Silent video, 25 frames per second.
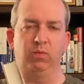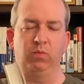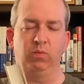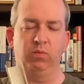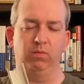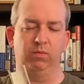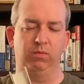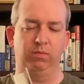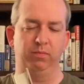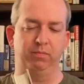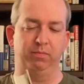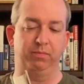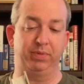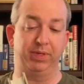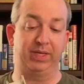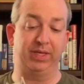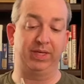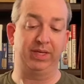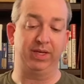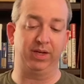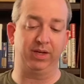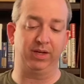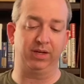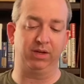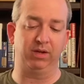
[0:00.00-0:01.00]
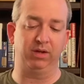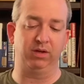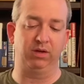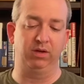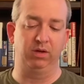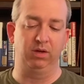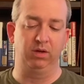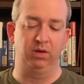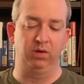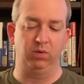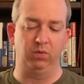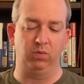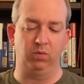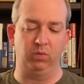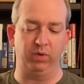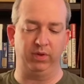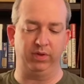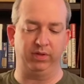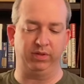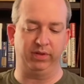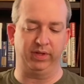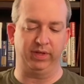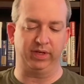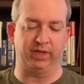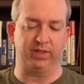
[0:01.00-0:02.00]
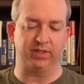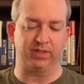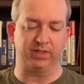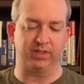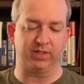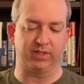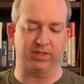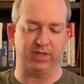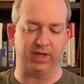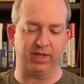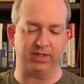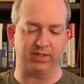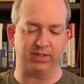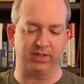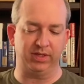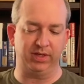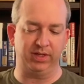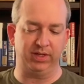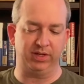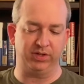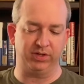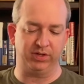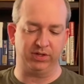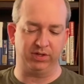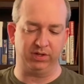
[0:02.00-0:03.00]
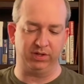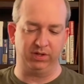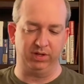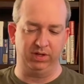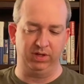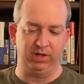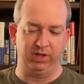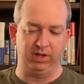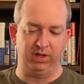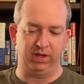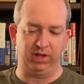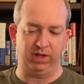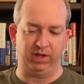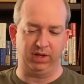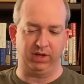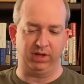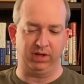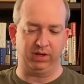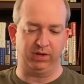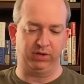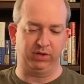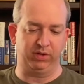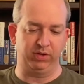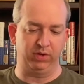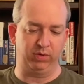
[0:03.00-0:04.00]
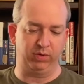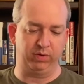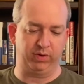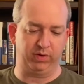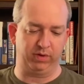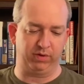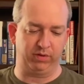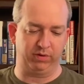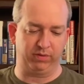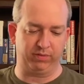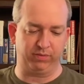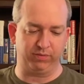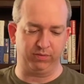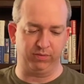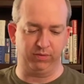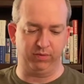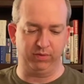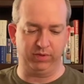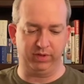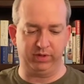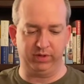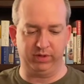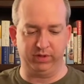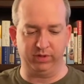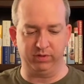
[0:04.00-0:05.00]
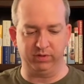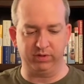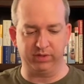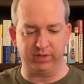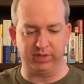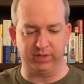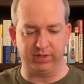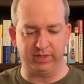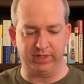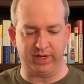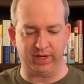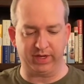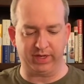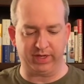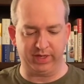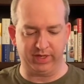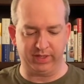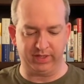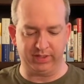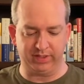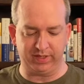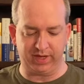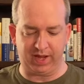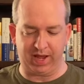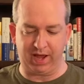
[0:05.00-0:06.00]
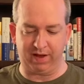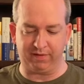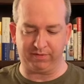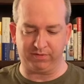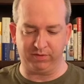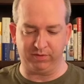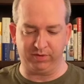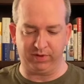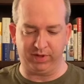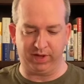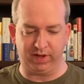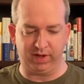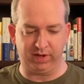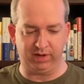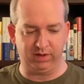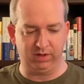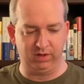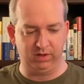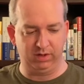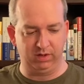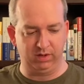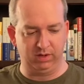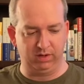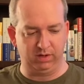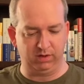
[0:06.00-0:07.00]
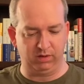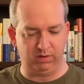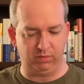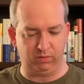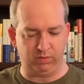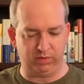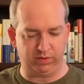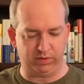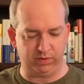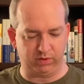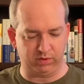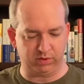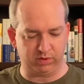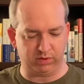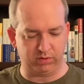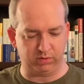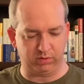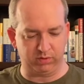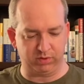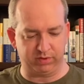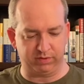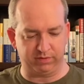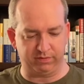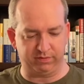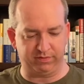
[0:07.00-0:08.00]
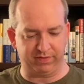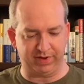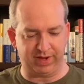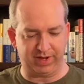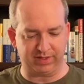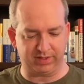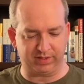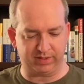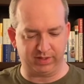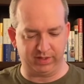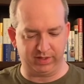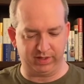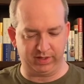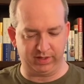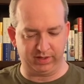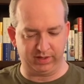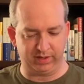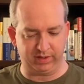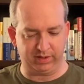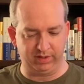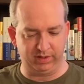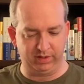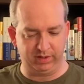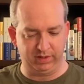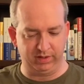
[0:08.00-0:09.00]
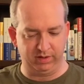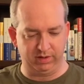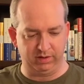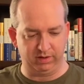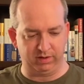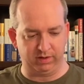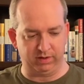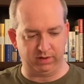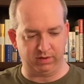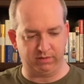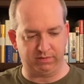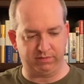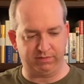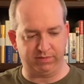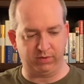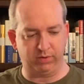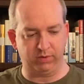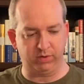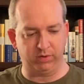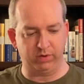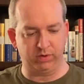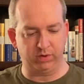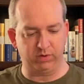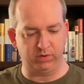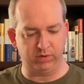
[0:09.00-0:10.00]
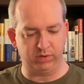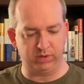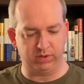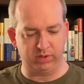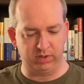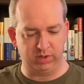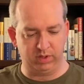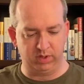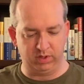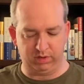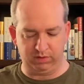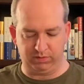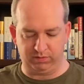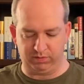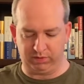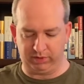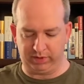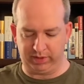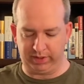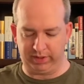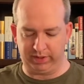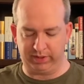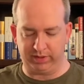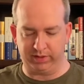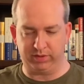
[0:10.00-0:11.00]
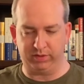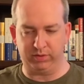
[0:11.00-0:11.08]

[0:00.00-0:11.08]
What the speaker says: beginning with Lincoln's assassination and going through the years and decades after that with all sorts of fascinating photos relating to